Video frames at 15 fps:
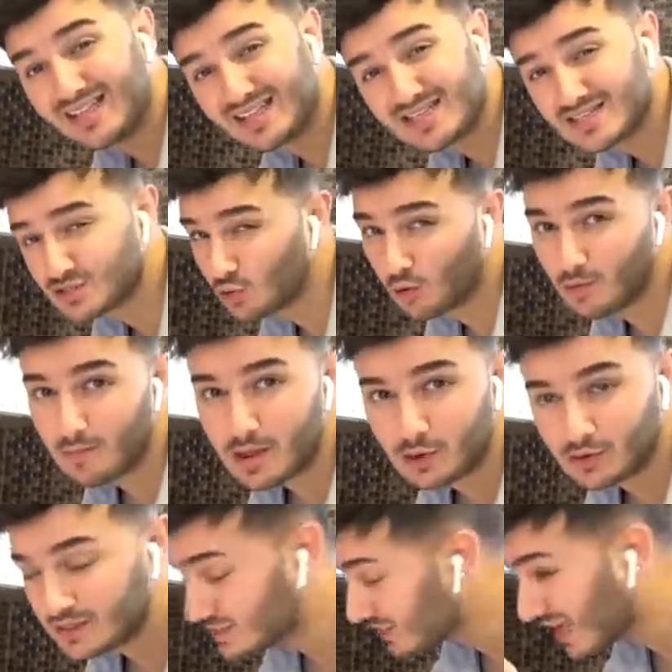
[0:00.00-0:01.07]
Islands or
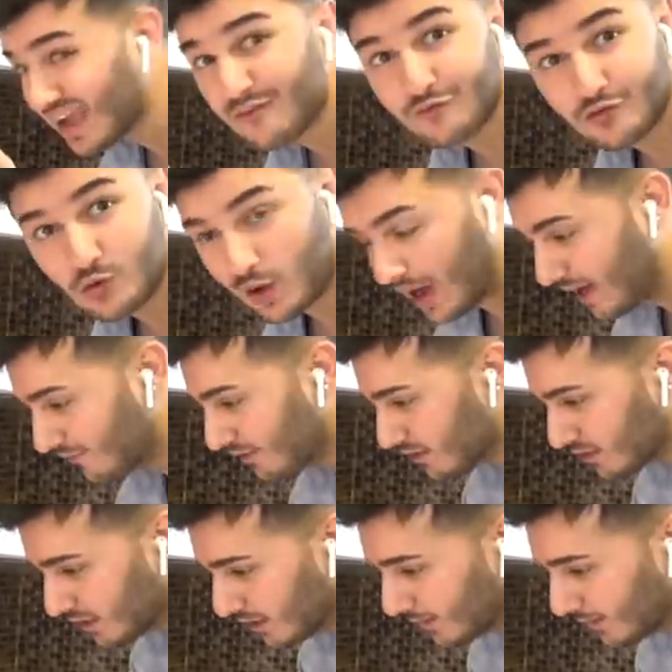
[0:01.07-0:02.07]
mayonnaise if you have it.